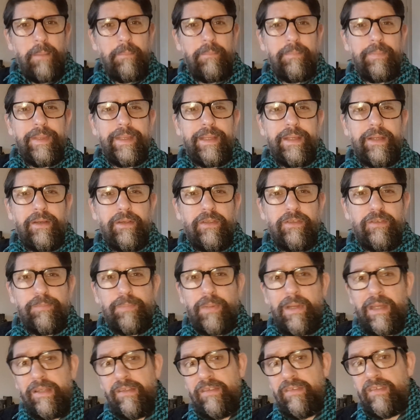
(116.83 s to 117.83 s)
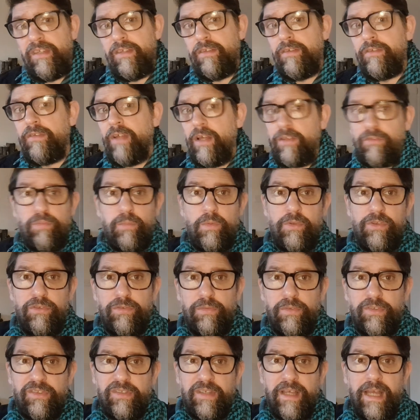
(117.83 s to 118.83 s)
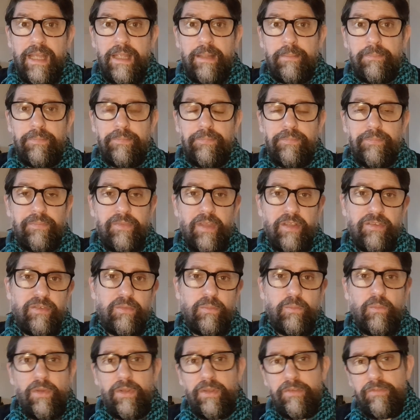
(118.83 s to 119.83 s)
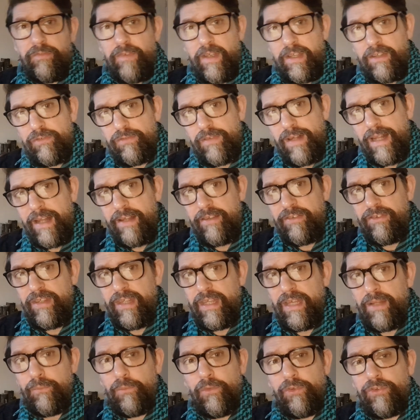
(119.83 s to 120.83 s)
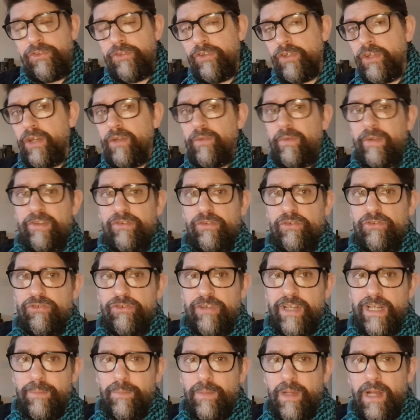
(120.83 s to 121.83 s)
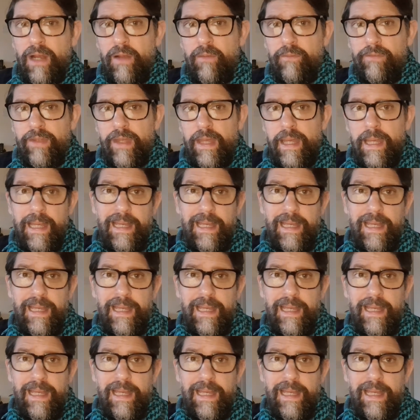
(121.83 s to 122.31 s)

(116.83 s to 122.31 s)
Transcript: because Pisces does want to escape, doesn't want to face reality, and wants to go into a dream world,